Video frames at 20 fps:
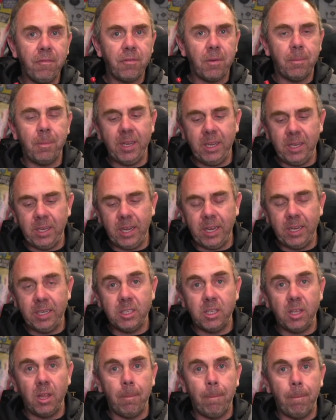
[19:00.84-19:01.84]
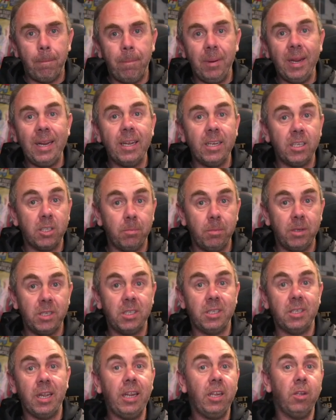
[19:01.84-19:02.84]
for me is the biggest
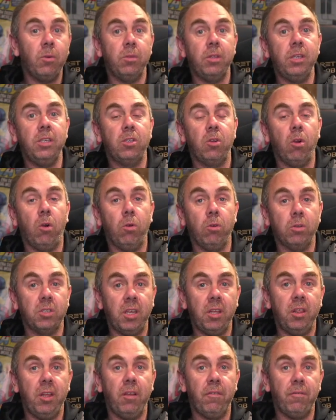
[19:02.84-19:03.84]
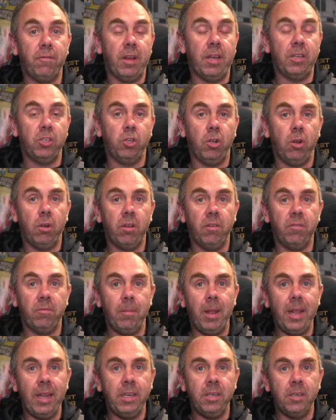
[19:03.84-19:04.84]
mistake with these goggles I think Fat Shark have
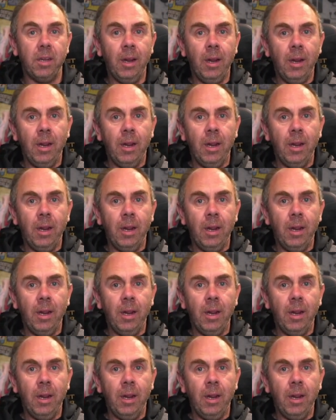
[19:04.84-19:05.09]
made.